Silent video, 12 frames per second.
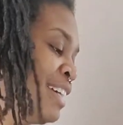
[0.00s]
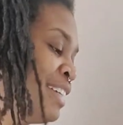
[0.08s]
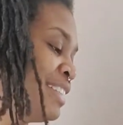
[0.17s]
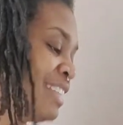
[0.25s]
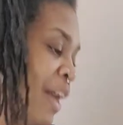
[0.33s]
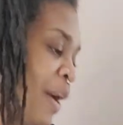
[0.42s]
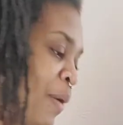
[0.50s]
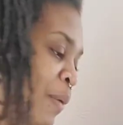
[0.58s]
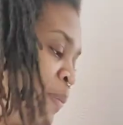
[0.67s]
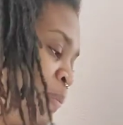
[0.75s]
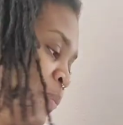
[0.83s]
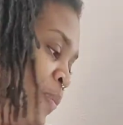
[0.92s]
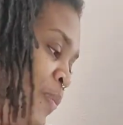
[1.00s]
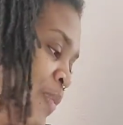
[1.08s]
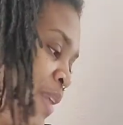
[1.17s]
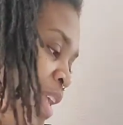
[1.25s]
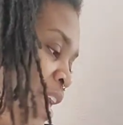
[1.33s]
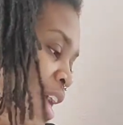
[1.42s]
So,
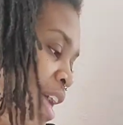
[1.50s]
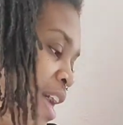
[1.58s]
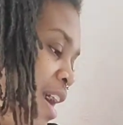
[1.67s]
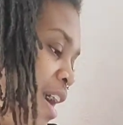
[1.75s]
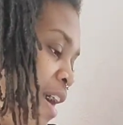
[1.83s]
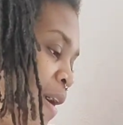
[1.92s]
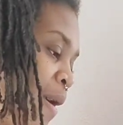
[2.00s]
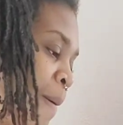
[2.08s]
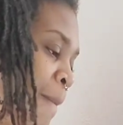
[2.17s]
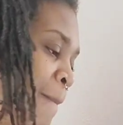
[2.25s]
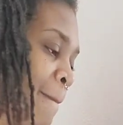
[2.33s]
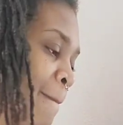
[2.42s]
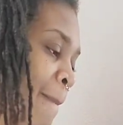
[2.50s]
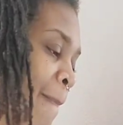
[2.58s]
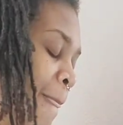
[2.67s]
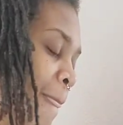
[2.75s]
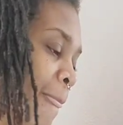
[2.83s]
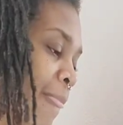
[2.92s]

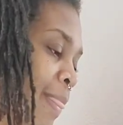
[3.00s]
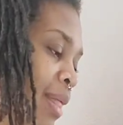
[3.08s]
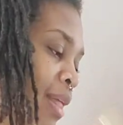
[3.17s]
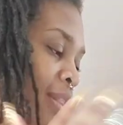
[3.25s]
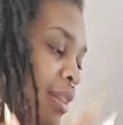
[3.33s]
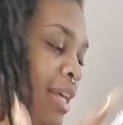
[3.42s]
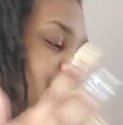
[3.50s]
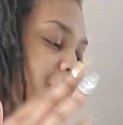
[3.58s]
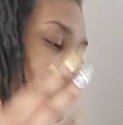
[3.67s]
let's